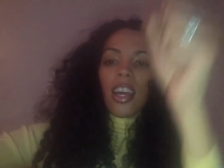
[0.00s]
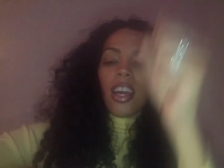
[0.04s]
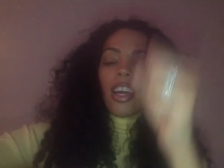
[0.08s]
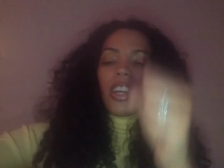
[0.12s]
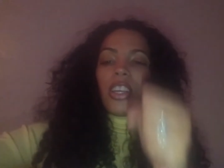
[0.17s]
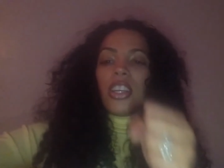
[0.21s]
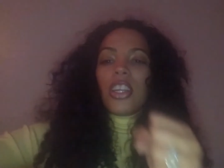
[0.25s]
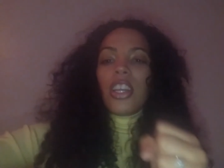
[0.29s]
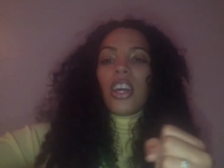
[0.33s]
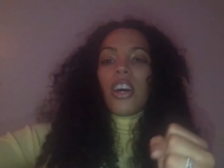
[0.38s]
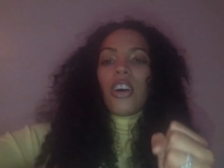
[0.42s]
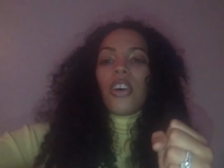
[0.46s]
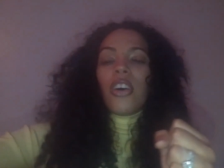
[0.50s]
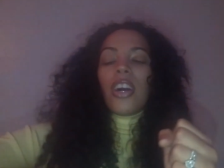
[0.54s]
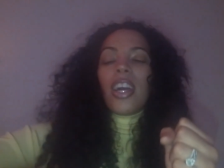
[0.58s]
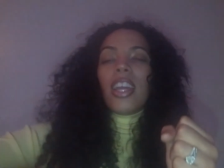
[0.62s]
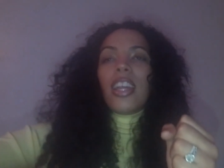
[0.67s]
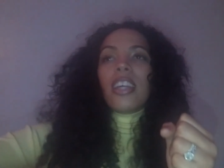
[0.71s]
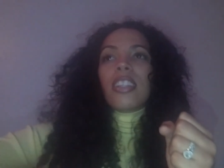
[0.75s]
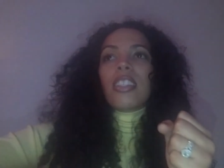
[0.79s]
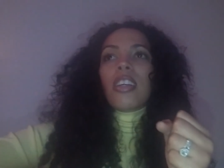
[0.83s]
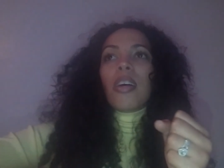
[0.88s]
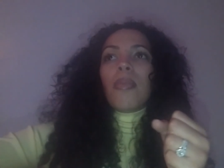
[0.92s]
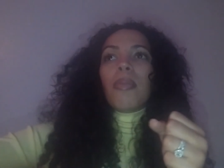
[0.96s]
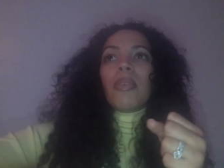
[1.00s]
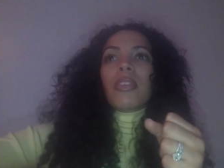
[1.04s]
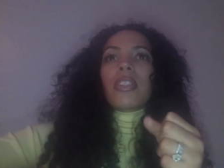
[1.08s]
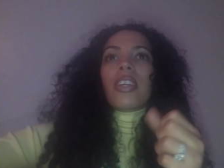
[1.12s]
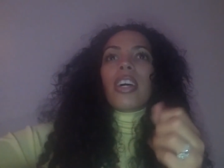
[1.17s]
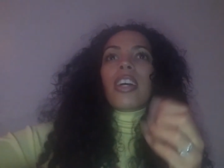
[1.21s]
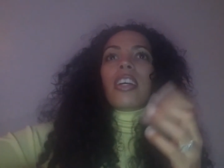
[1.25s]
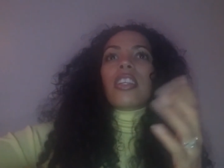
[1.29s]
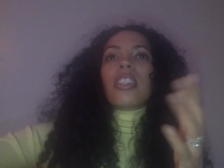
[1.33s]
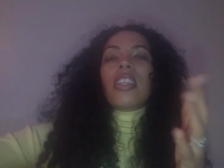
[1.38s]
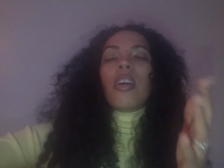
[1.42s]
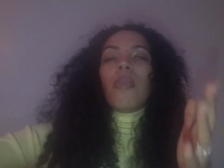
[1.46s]
you know. And it's almost
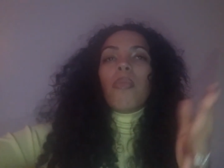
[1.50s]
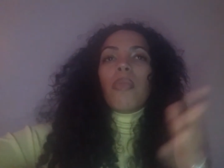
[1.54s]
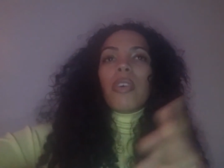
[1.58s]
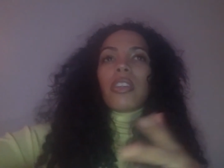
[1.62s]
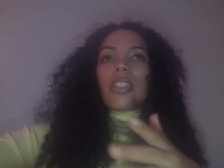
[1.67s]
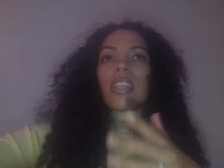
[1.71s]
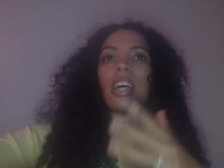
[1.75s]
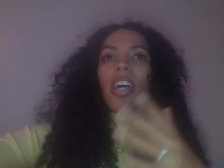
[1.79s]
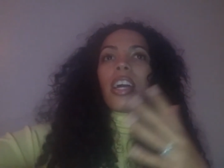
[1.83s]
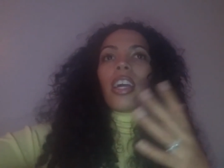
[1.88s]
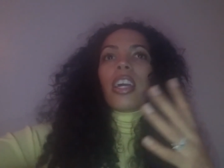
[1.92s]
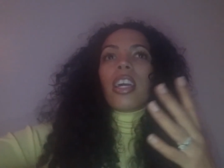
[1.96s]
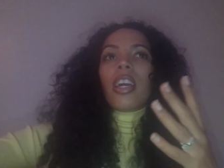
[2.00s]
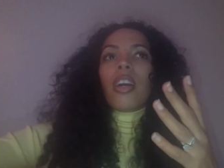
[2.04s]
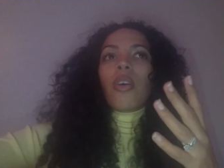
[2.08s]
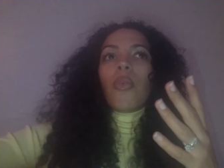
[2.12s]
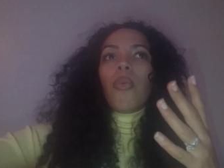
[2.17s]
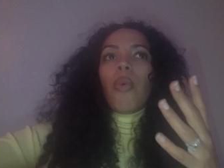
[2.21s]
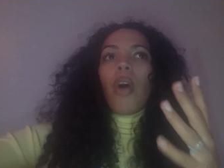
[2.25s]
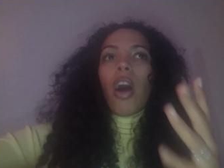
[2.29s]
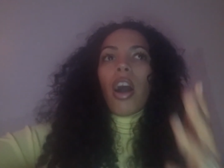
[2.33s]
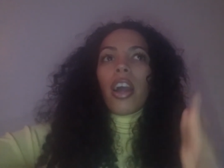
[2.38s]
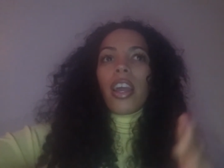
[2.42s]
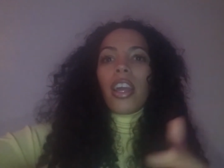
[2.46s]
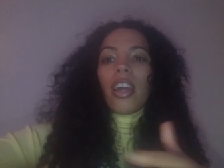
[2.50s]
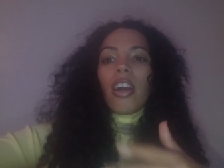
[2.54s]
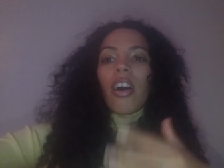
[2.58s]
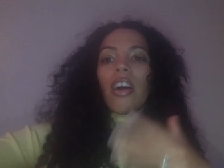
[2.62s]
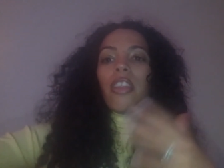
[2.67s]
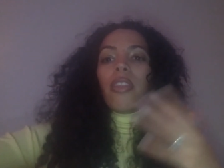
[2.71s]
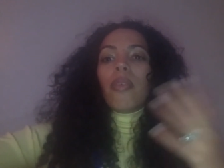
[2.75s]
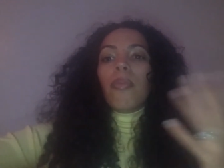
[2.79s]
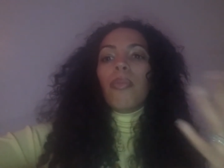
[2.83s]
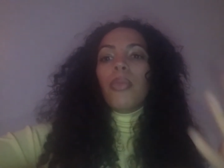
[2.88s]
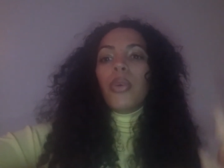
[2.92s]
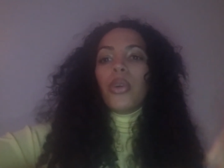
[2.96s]
like someone's like walking
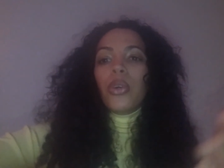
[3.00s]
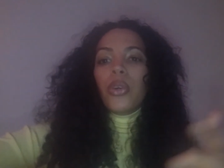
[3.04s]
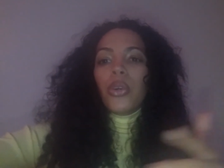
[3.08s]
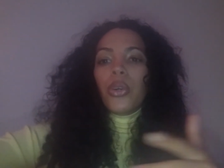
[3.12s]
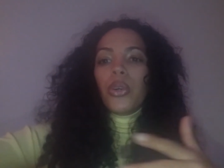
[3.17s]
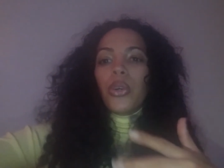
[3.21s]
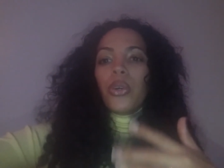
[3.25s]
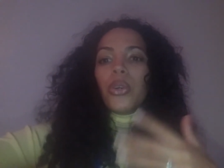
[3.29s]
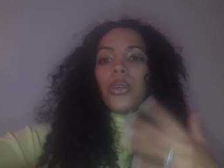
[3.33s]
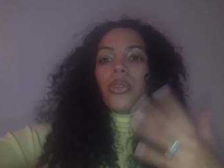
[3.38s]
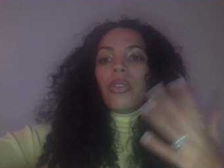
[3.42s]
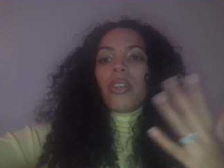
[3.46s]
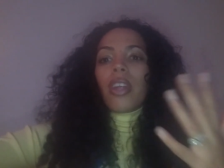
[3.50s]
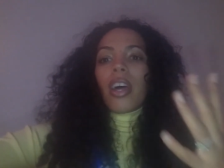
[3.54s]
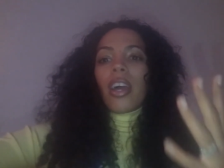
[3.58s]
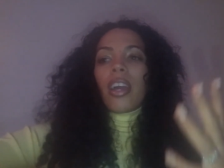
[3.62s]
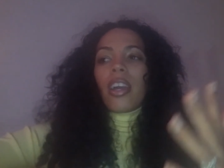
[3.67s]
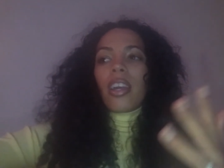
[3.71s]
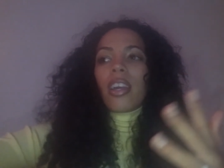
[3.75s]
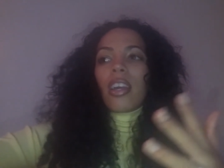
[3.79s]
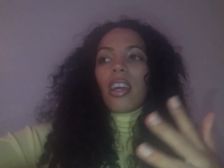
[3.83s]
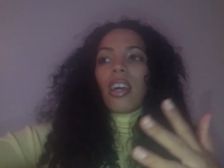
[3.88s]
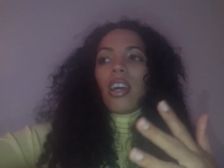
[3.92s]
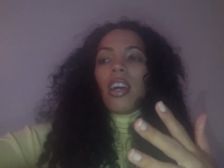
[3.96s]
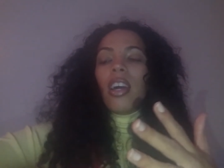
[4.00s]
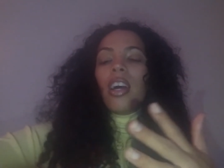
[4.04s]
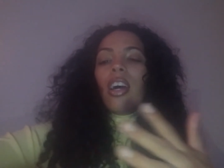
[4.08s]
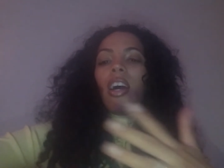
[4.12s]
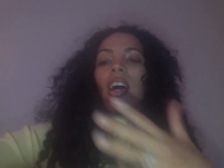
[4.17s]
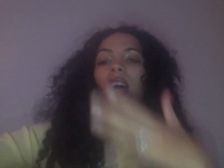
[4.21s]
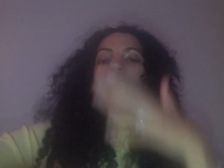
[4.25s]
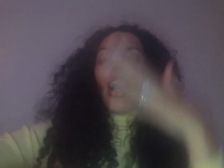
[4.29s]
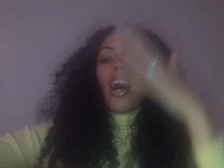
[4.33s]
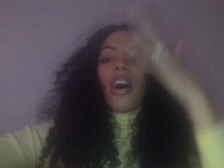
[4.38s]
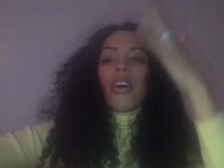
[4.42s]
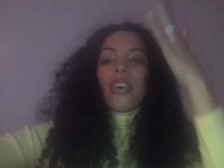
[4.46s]
on the moon, like
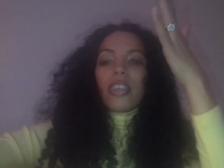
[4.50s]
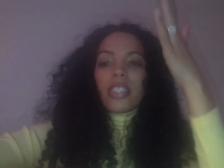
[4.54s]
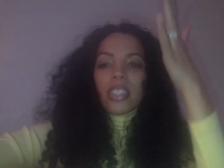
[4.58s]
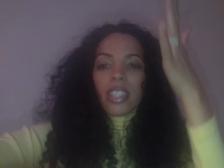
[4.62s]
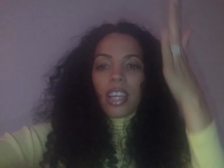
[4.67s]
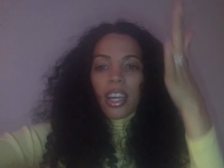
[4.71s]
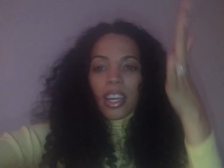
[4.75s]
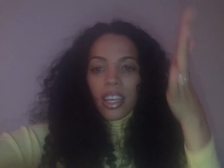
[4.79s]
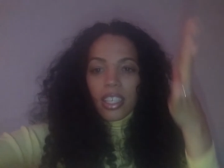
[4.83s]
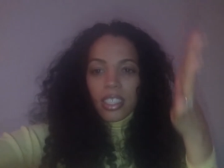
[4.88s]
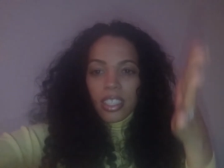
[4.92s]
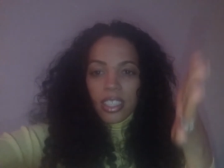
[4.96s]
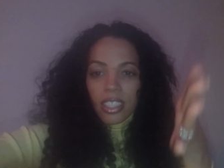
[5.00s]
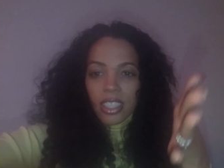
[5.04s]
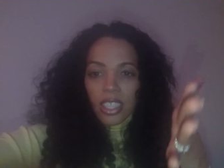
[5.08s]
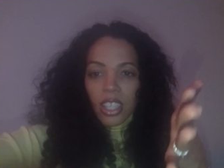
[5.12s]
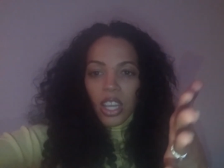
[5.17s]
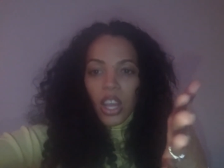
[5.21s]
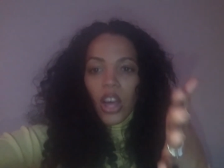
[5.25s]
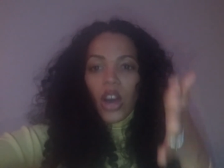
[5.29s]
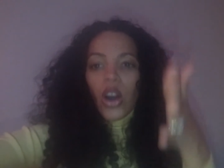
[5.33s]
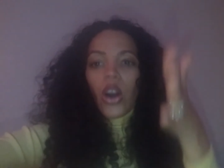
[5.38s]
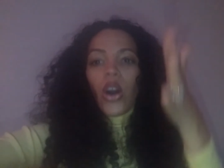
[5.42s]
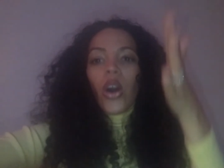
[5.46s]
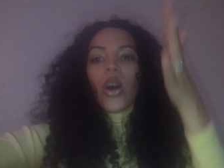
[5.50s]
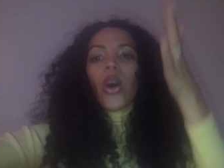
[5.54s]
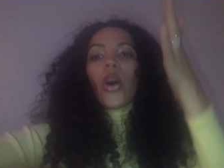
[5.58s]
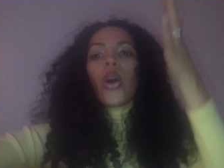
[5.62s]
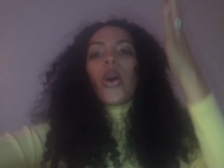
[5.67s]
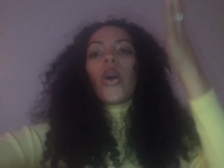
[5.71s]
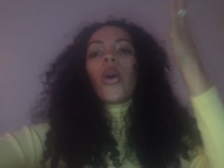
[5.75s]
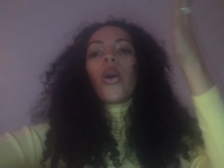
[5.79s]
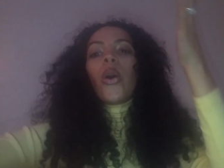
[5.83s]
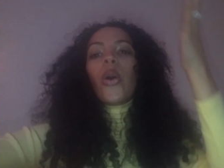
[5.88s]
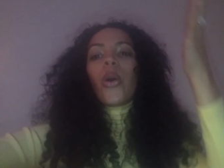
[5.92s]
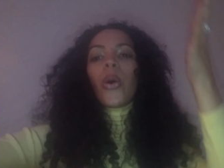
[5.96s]
how it's like
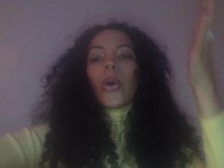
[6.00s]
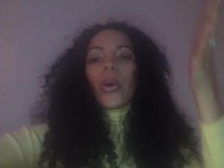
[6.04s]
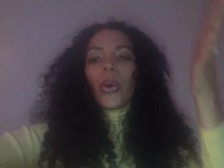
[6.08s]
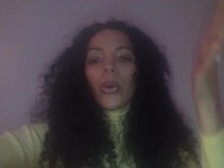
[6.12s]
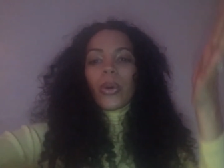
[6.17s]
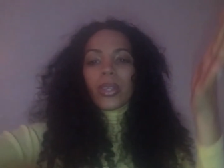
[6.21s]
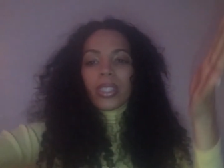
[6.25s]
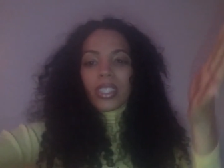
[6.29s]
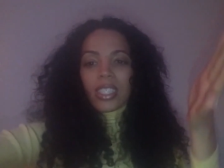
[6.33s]
slow,